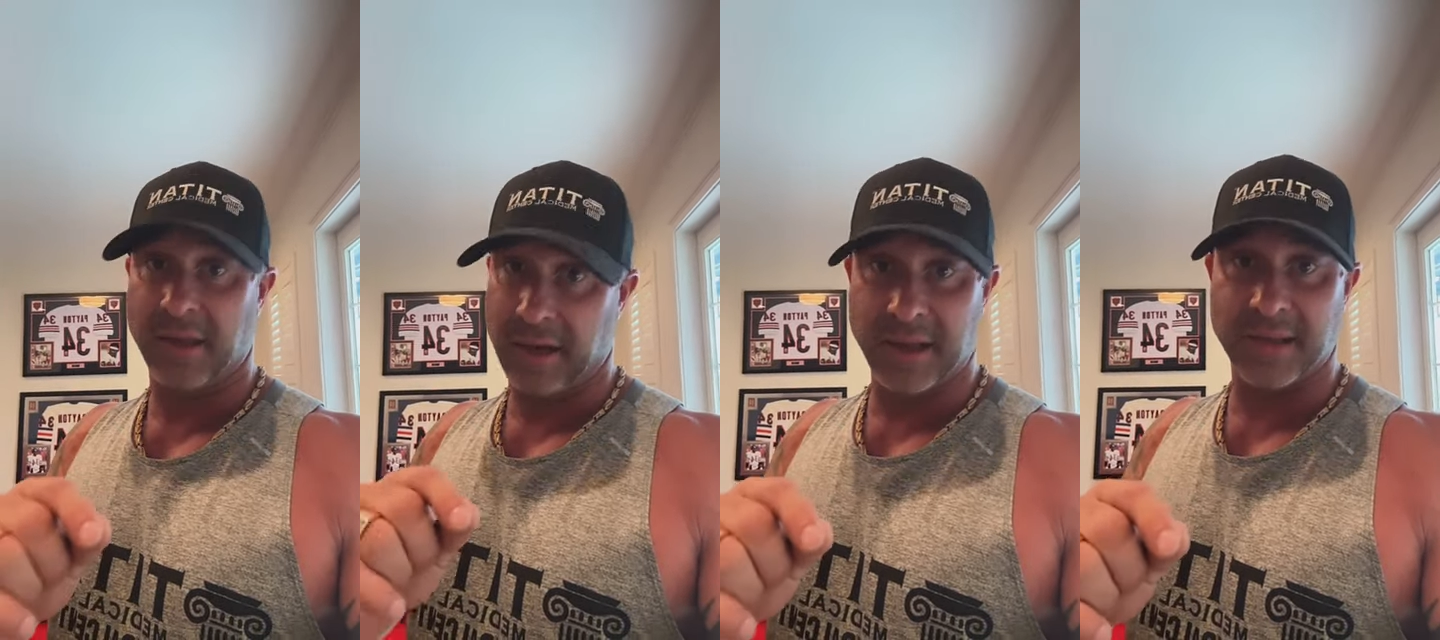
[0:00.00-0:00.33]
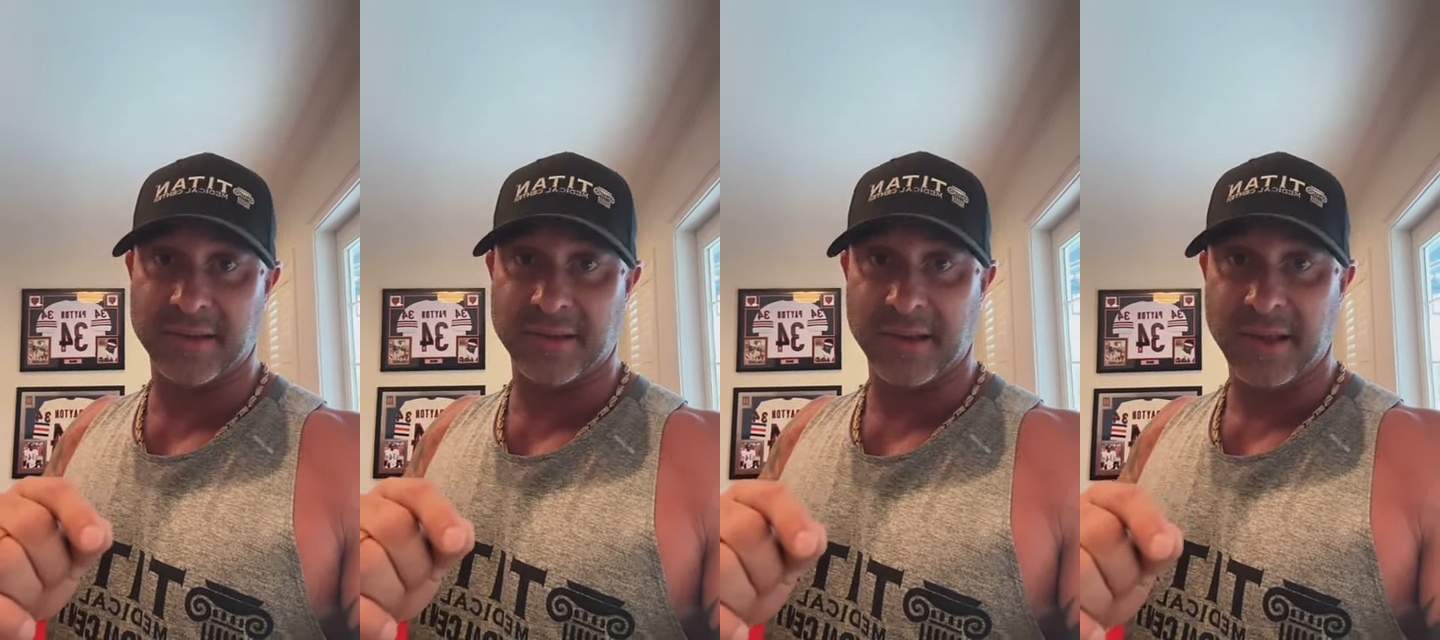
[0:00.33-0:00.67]
It
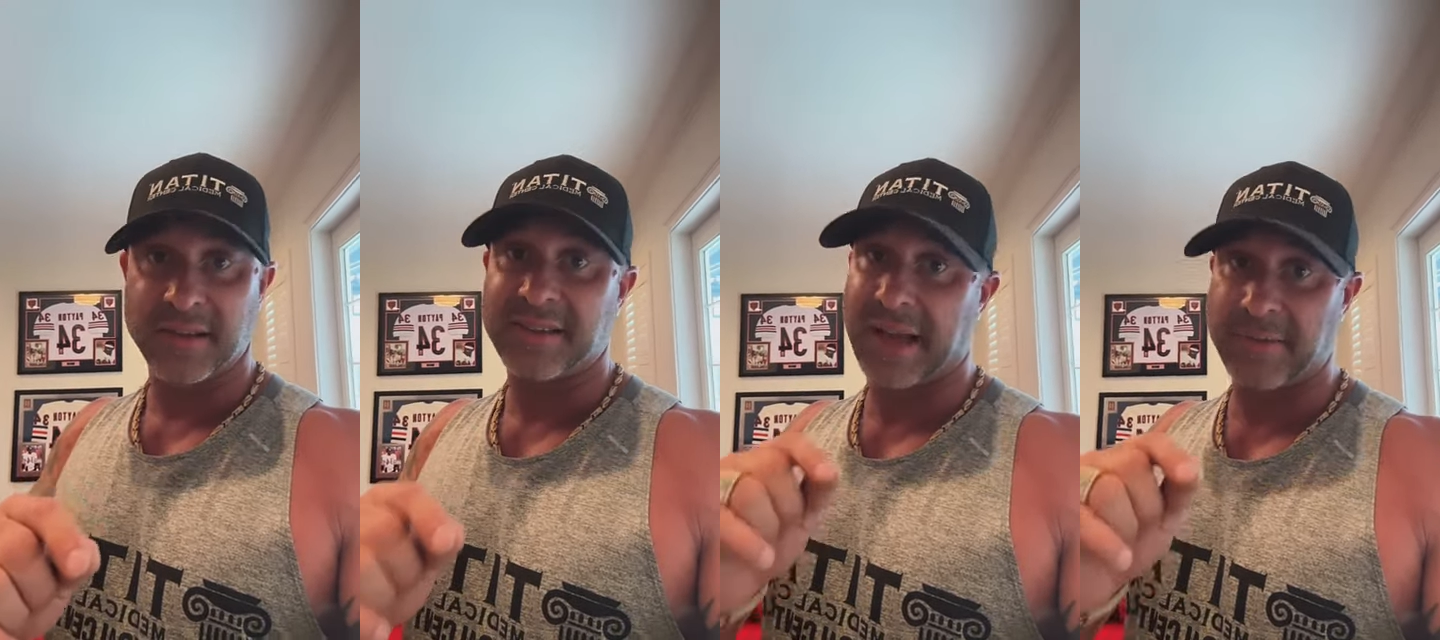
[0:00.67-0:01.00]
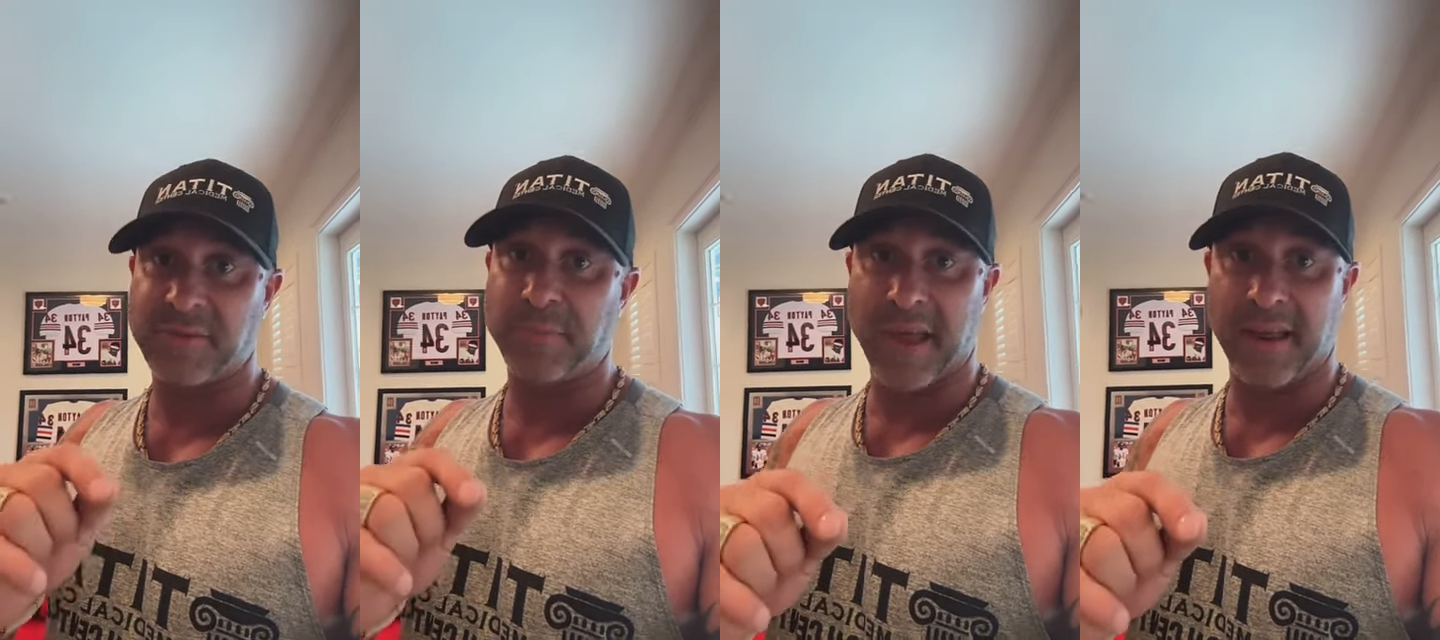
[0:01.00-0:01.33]
is.
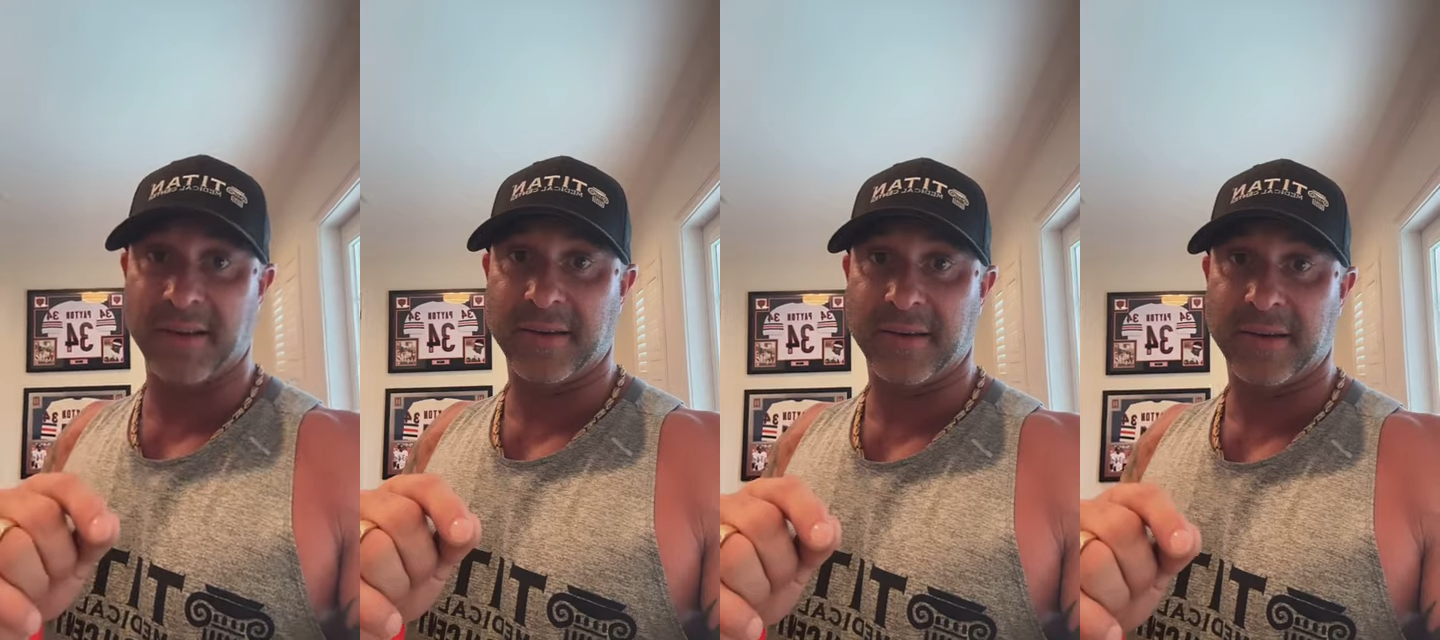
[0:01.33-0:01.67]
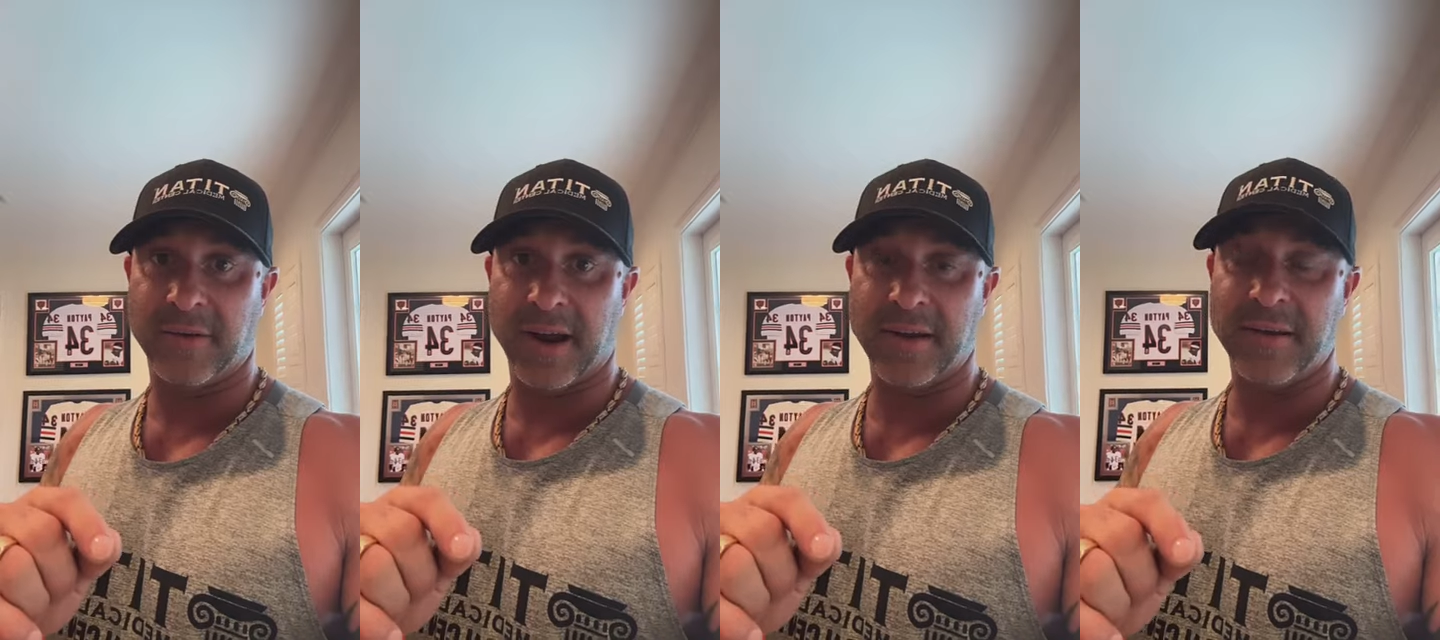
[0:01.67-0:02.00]
Time spent,
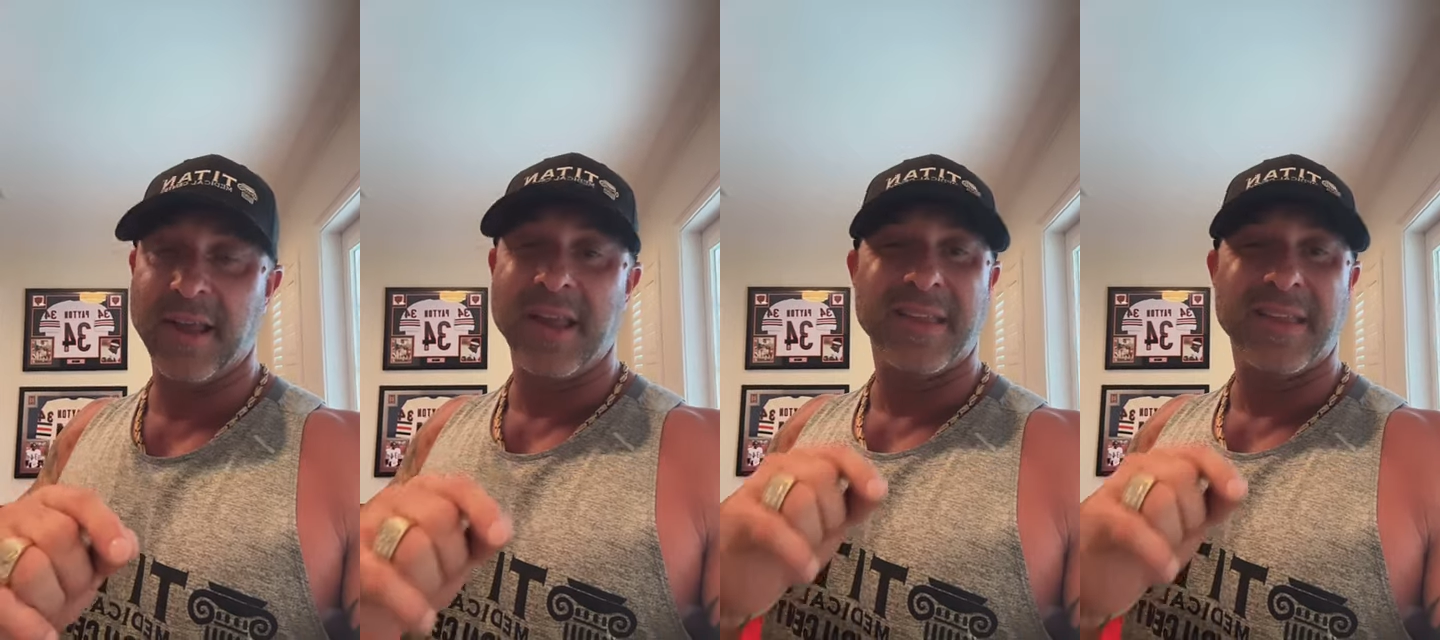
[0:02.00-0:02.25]
right?